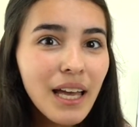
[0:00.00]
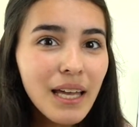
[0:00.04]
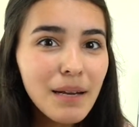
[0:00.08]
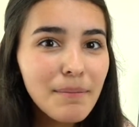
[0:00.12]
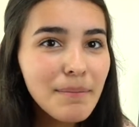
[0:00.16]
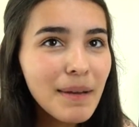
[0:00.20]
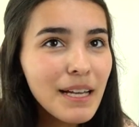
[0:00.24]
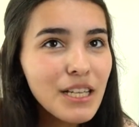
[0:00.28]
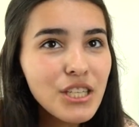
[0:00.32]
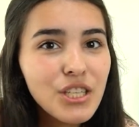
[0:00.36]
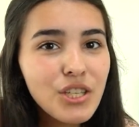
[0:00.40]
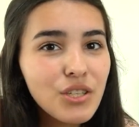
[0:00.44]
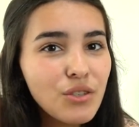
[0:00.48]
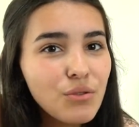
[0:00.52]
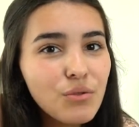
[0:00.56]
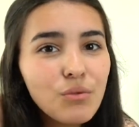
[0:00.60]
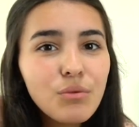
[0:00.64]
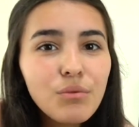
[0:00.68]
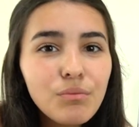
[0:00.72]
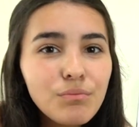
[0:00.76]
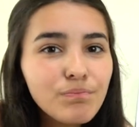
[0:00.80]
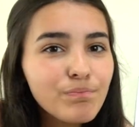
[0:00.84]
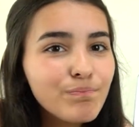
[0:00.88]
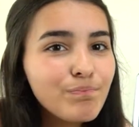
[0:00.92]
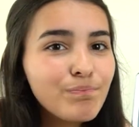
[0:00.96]
Imagine
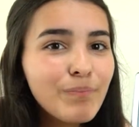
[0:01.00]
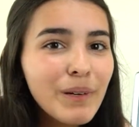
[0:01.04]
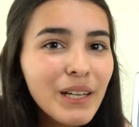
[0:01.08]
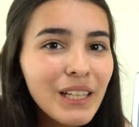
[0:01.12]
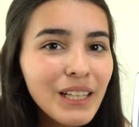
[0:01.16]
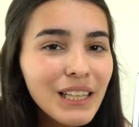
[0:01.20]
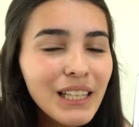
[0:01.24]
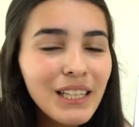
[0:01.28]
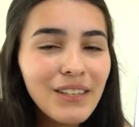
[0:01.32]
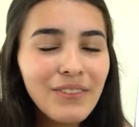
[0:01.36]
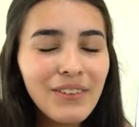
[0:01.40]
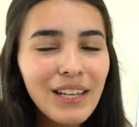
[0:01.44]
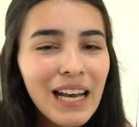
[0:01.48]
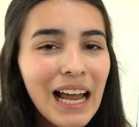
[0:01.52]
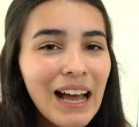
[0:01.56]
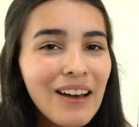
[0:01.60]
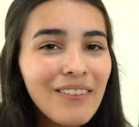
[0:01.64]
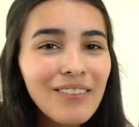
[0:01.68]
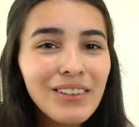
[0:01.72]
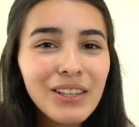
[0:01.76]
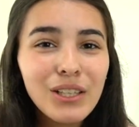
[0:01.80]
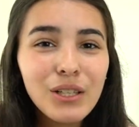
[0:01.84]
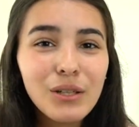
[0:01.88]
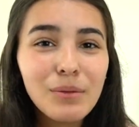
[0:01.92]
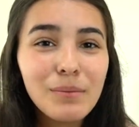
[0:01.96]
you barely even
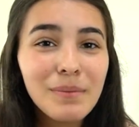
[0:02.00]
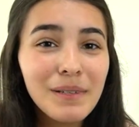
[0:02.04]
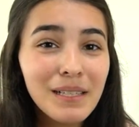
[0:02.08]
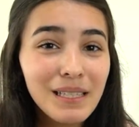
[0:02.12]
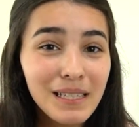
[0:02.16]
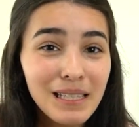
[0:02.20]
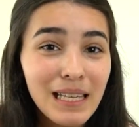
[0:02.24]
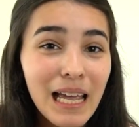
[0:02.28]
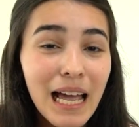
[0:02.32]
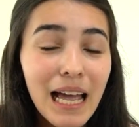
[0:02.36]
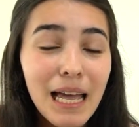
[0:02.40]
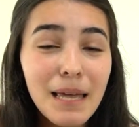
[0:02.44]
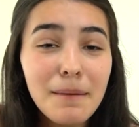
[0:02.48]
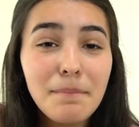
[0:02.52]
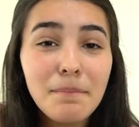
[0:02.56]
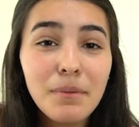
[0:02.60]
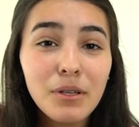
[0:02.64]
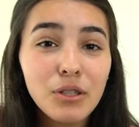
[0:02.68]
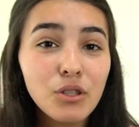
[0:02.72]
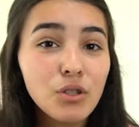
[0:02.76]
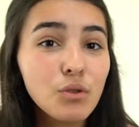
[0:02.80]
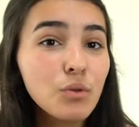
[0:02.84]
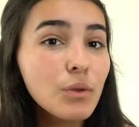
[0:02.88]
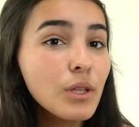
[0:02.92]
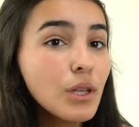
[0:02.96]
have a little bit of time.
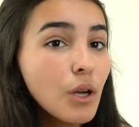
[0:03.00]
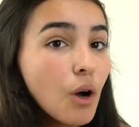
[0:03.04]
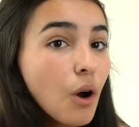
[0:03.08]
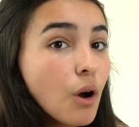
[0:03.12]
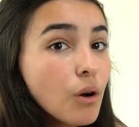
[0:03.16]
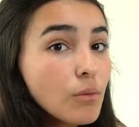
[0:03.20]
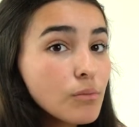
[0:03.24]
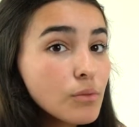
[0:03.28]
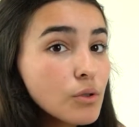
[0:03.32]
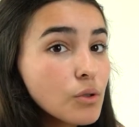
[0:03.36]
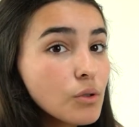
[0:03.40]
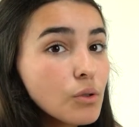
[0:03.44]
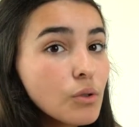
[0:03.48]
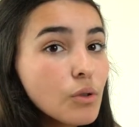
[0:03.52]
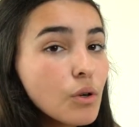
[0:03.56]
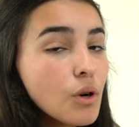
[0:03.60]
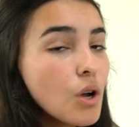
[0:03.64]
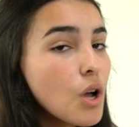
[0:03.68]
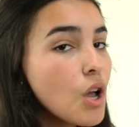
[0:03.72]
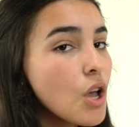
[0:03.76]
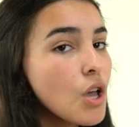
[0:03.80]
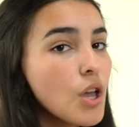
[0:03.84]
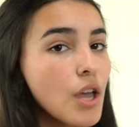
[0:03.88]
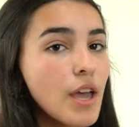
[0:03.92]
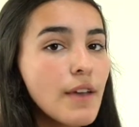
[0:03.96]
But doing
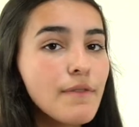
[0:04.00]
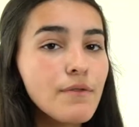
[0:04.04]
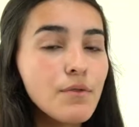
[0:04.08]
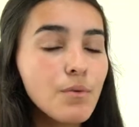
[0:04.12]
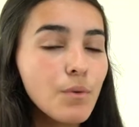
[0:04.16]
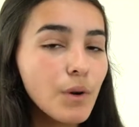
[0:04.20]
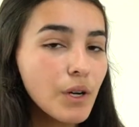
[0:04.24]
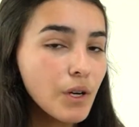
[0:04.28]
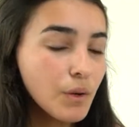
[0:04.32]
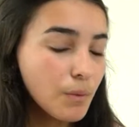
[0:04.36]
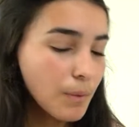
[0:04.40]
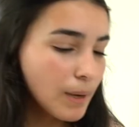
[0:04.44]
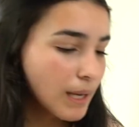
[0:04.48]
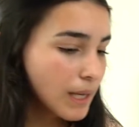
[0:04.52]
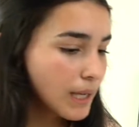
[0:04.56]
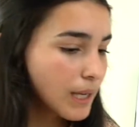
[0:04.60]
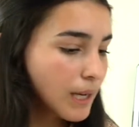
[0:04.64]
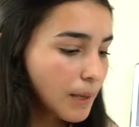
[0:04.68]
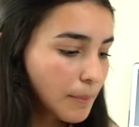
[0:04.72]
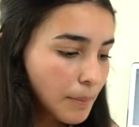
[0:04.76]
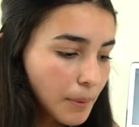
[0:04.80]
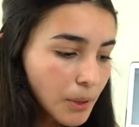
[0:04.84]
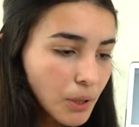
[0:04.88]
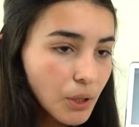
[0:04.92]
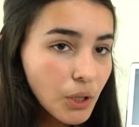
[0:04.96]
homeschool, if you want to wake
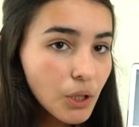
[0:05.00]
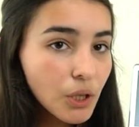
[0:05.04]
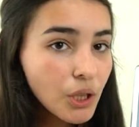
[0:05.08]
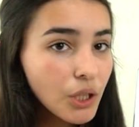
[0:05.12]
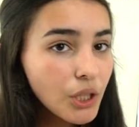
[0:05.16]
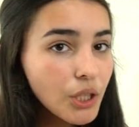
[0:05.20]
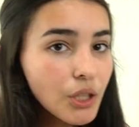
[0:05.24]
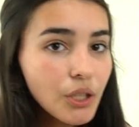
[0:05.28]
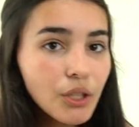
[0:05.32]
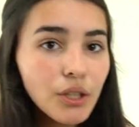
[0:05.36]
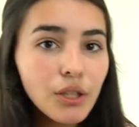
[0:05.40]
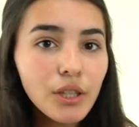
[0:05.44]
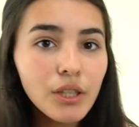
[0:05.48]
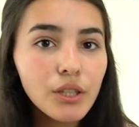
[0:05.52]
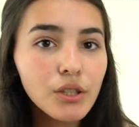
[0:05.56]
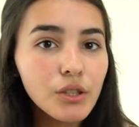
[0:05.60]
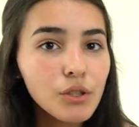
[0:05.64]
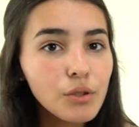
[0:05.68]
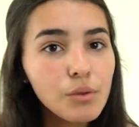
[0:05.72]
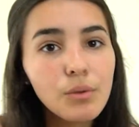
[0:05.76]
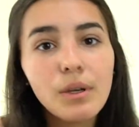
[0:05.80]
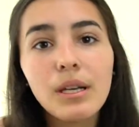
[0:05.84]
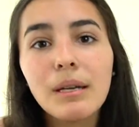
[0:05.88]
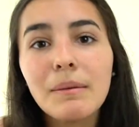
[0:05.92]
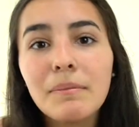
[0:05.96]
up earlier
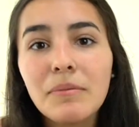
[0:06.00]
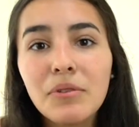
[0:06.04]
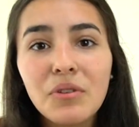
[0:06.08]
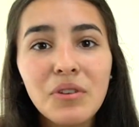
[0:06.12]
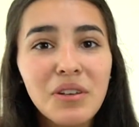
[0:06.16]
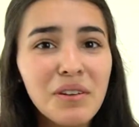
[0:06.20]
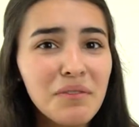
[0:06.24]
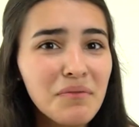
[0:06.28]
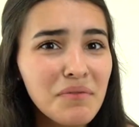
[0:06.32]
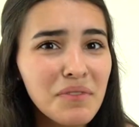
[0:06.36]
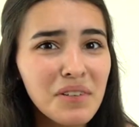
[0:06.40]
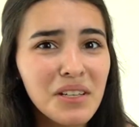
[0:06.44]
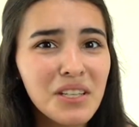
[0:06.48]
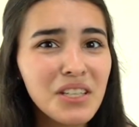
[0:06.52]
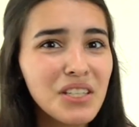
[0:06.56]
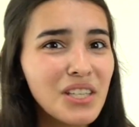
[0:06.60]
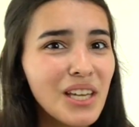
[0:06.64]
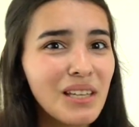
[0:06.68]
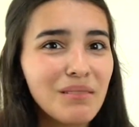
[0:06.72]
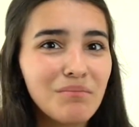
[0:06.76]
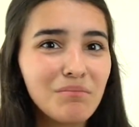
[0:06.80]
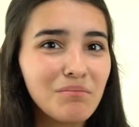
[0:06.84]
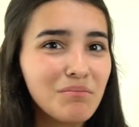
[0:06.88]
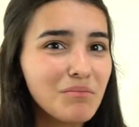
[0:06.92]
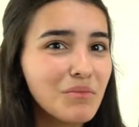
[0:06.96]
and do it, you can finish
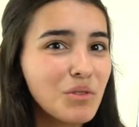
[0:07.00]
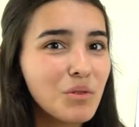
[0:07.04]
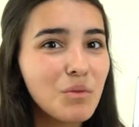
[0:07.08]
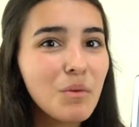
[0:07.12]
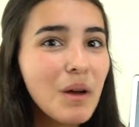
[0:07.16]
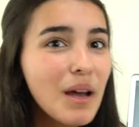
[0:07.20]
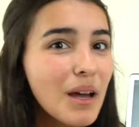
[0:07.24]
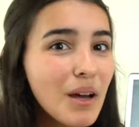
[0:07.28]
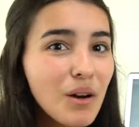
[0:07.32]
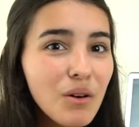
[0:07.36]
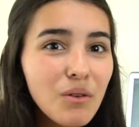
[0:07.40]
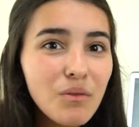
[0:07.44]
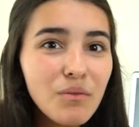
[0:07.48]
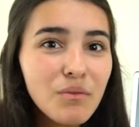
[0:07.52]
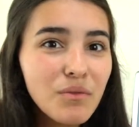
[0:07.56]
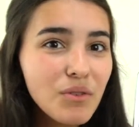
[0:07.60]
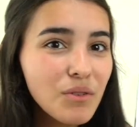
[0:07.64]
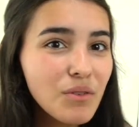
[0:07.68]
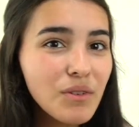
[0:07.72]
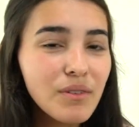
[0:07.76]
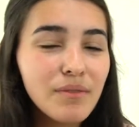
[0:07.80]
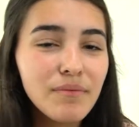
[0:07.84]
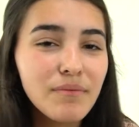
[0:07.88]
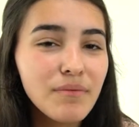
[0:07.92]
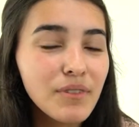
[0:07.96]
at 12.
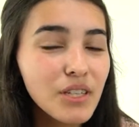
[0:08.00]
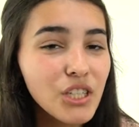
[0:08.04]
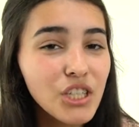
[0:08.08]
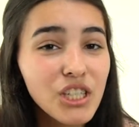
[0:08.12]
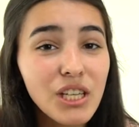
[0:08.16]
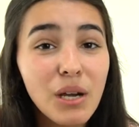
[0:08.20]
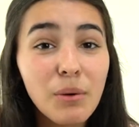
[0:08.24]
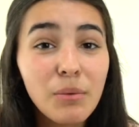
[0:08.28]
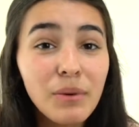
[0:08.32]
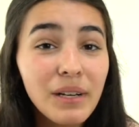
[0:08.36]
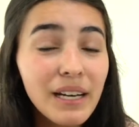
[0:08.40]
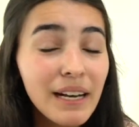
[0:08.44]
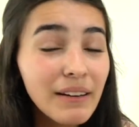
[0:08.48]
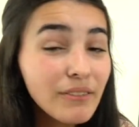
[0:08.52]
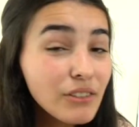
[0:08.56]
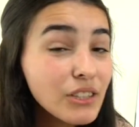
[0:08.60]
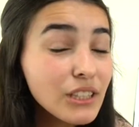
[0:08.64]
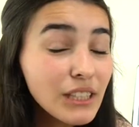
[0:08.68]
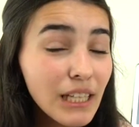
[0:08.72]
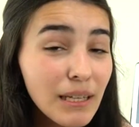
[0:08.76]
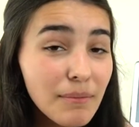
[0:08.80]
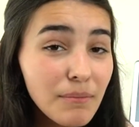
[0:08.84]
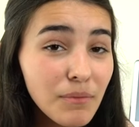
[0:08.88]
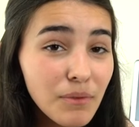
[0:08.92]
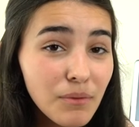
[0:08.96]
You can finish at whatever
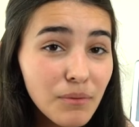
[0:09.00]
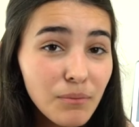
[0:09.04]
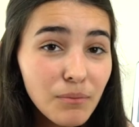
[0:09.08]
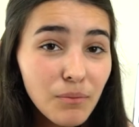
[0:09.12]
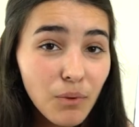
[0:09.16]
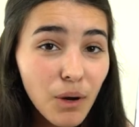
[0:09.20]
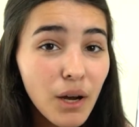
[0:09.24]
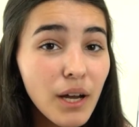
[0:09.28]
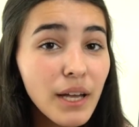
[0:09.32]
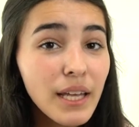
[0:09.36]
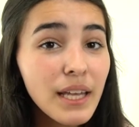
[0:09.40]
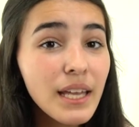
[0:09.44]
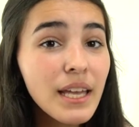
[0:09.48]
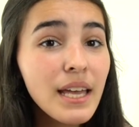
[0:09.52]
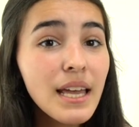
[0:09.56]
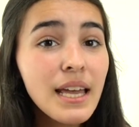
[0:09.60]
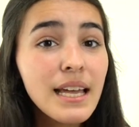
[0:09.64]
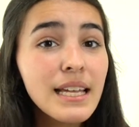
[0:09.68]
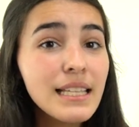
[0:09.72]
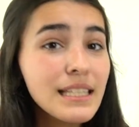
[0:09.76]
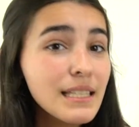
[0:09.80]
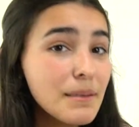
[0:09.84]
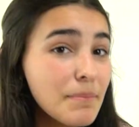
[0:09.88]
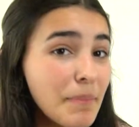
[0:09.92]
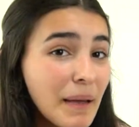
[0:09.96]
time you want,
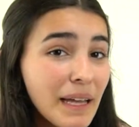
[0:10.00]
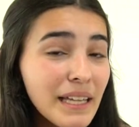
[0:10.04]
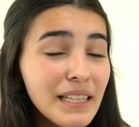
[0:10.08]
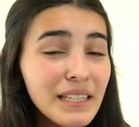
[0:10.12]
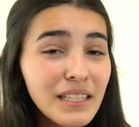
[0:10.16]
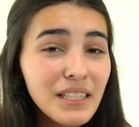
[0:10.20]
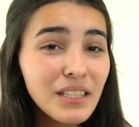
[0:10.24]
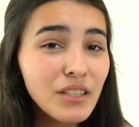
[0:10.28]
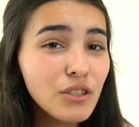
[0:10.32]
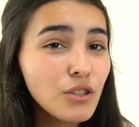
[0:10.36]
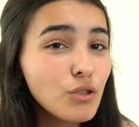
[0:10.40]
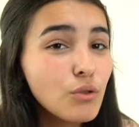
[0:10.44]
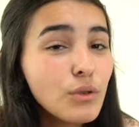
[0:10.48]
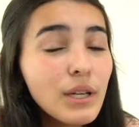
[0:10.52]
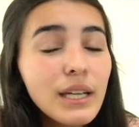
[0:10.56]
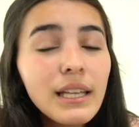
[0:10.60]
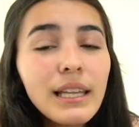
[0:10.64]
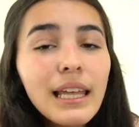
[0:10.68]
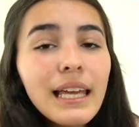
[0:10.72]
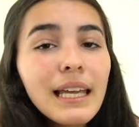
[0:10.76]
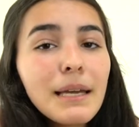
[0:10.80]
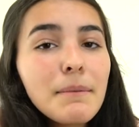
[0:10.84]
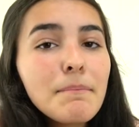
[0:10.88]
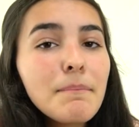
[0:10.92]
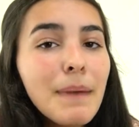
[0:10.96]
depending. You can
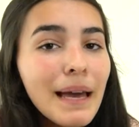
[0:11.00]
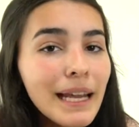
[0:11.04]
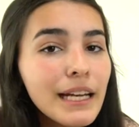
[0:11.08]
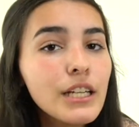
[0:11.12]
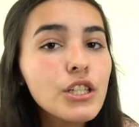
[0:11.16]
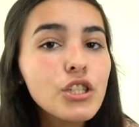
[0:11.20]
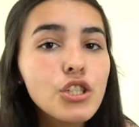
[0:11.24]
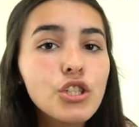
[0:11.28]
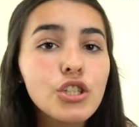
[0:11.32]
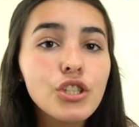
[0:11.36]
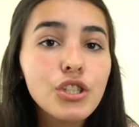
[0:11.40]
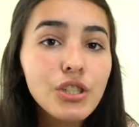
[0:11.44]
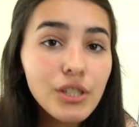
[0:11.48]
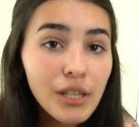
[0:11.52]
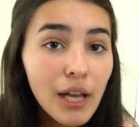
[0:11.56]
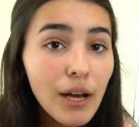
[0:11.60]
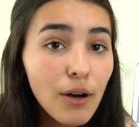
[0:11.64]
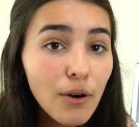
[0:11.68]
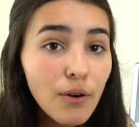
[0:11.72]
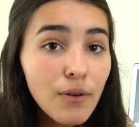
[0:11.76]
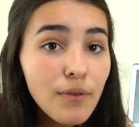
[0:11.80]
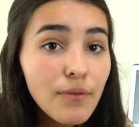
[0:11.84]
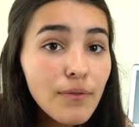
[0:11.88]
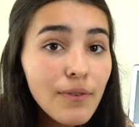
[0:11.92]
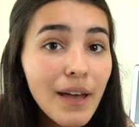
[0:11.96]
like manage
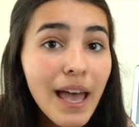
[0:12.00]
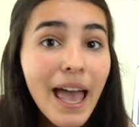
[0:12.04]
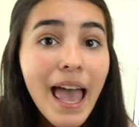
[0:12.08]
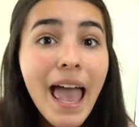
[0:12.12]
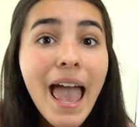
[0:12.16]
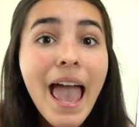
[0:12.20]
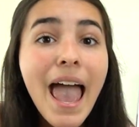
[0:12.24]
yourself.